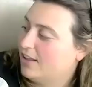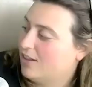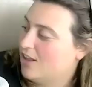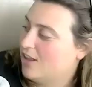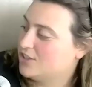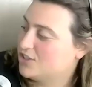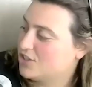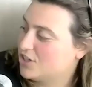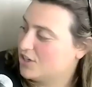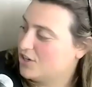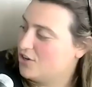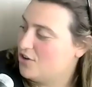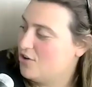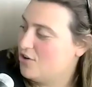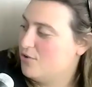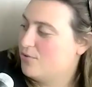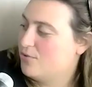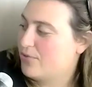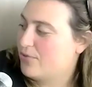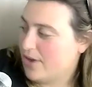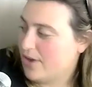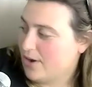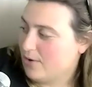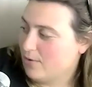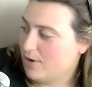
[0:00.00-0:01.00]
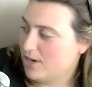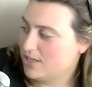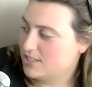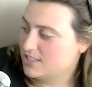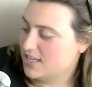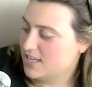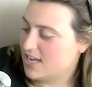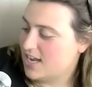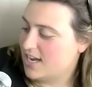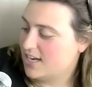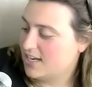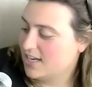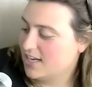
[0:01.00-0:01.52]
launching a new thing where it's
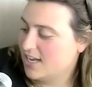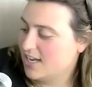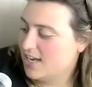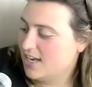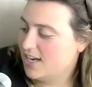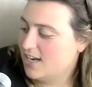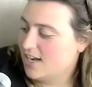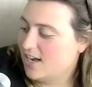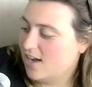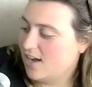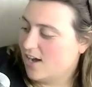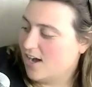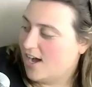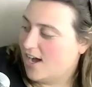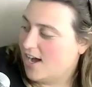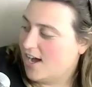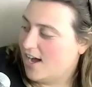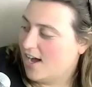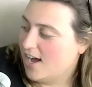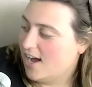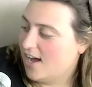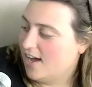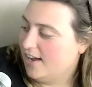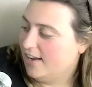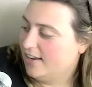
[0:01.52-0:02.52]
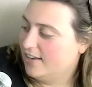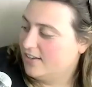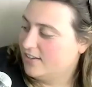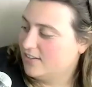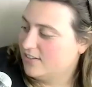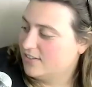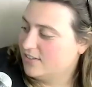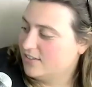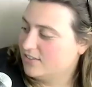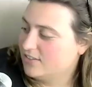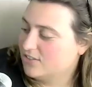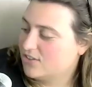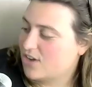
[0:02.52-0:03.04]
like
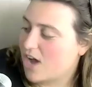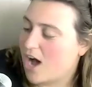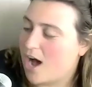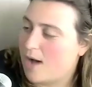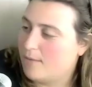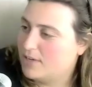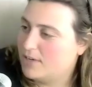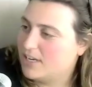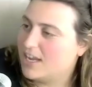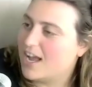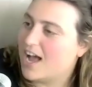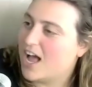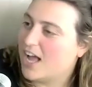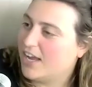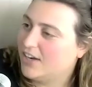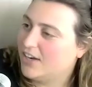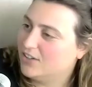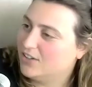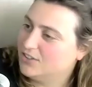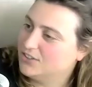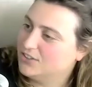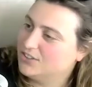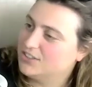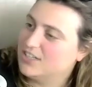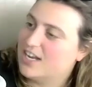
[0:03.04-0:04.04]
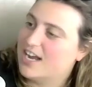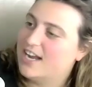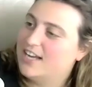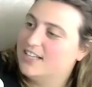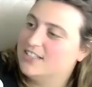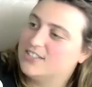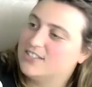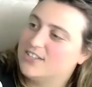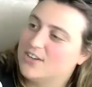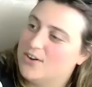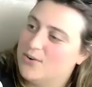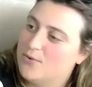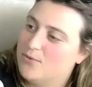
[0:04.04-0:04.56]
comedy idols
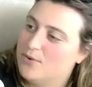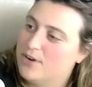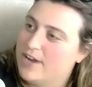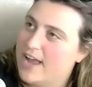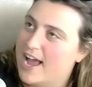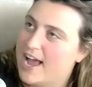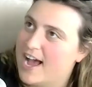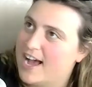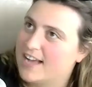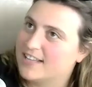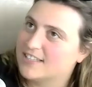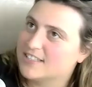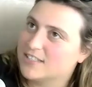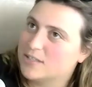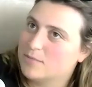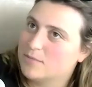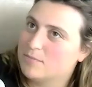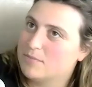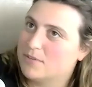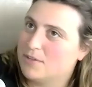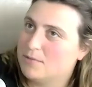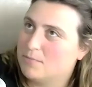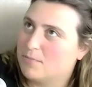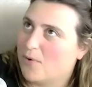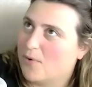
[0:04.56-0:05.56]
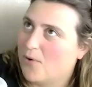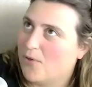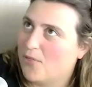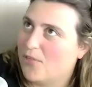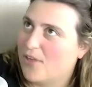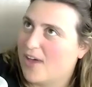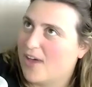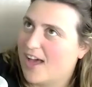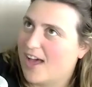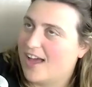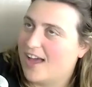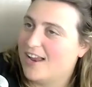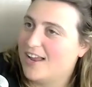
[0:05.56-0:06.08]
night. So we ask people
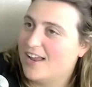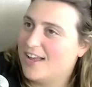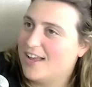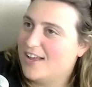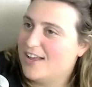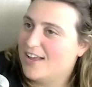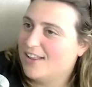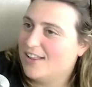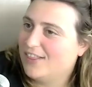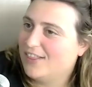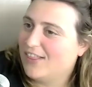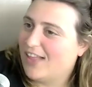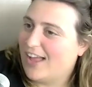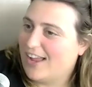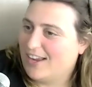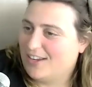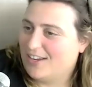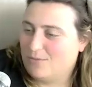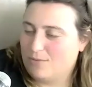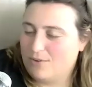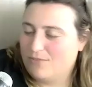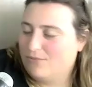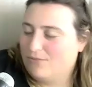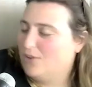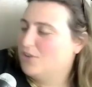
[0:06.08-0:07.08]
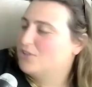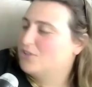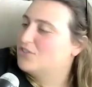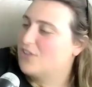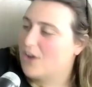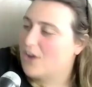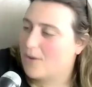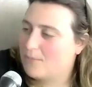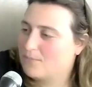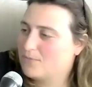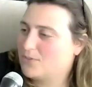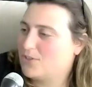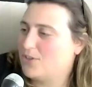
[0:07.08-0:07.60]
that like we've looked
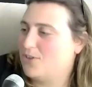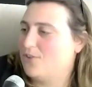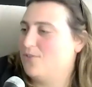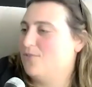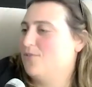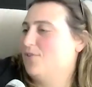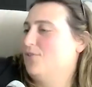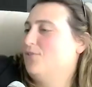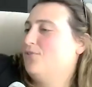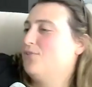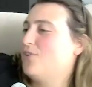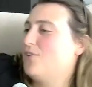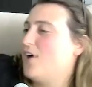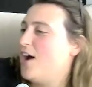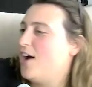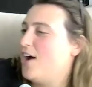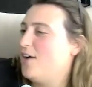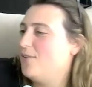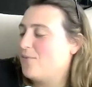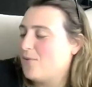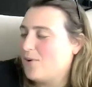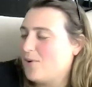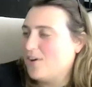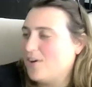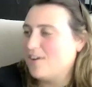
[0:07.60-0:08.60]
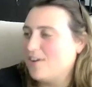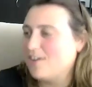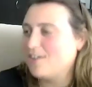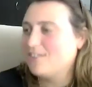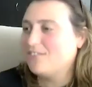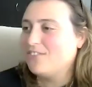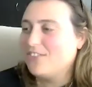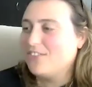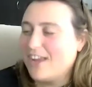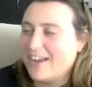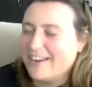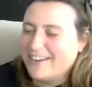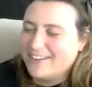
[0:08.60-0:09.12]
up to or thought were
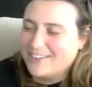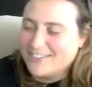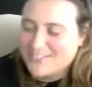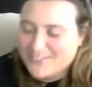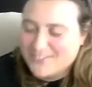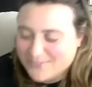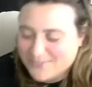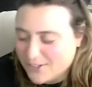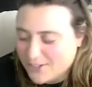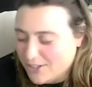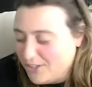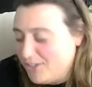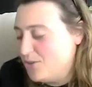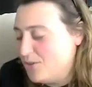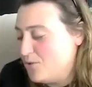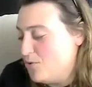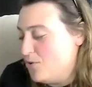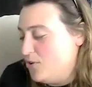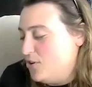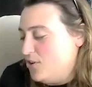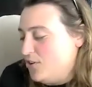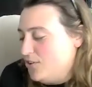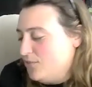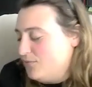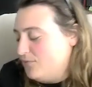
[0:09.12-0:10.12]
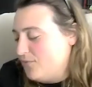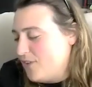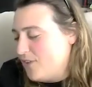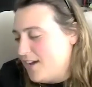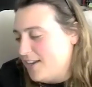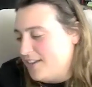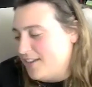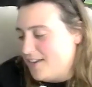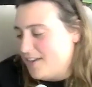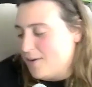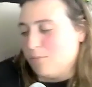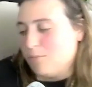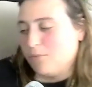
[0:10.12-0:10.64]
like really cool,
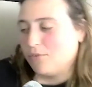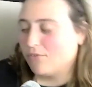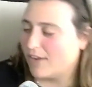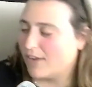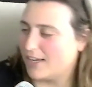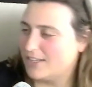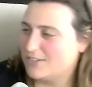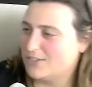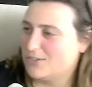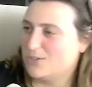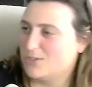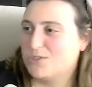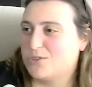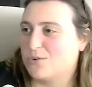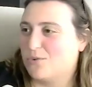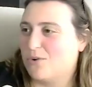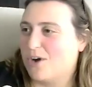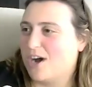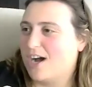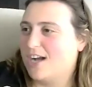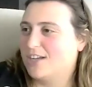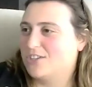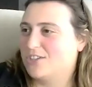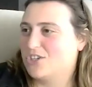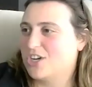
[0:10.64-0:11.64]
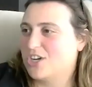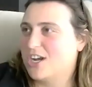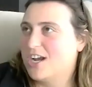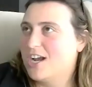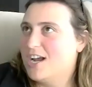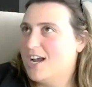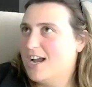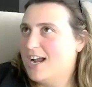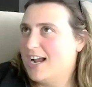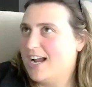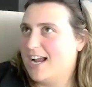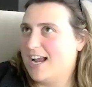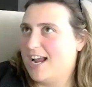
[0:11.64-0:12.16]
fun improvisers to watch,
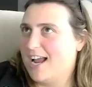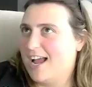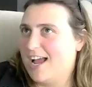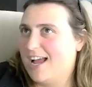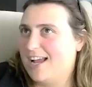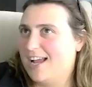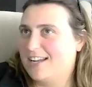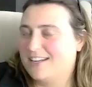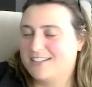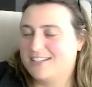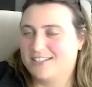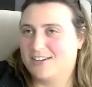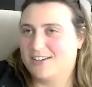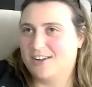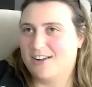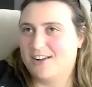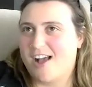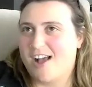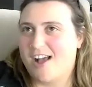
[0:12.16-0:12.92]
and